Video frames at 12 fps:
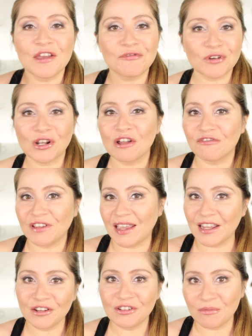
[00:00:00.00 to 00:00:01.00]
if you're loving
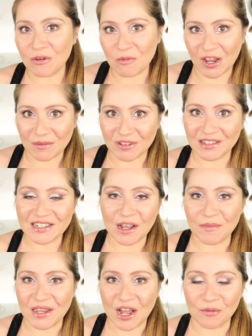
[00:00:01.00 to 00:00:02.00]
any of the new makeup that's
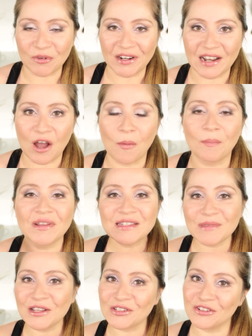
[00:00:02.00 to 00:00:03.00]
coming out right now. Please
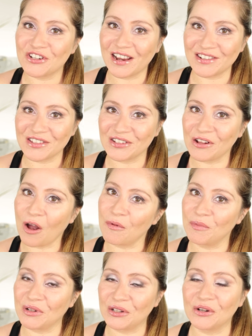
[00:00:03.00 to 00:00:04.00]
make suggestions in the
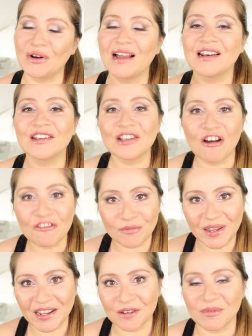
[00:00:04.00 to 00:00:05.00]
comment below. I love
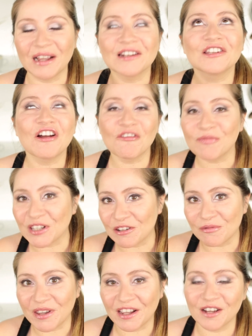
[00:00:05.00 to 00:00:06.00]
makeup. I love playing
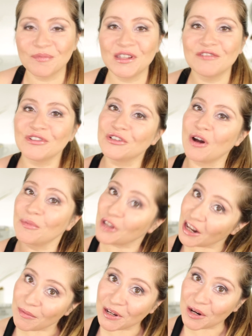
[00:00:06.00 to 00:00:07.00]
with makeup, even though I'm
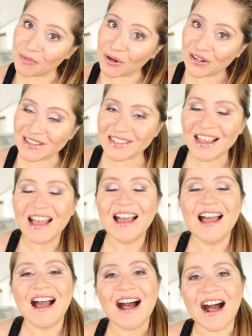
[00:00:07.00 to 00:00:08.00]
not a makeup artist.
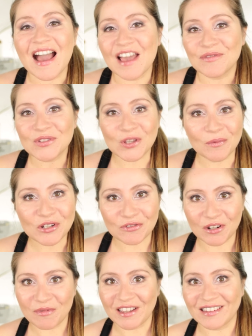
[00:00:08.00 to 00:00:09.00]
I have so much
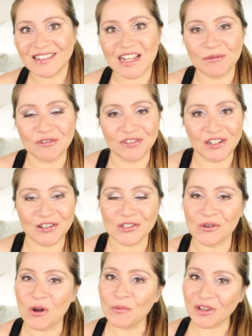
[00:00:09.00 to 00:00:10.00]
fun making this type of videos,
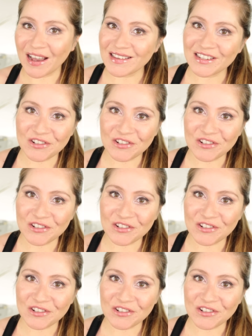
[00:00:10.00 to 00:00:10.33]
so hope you guys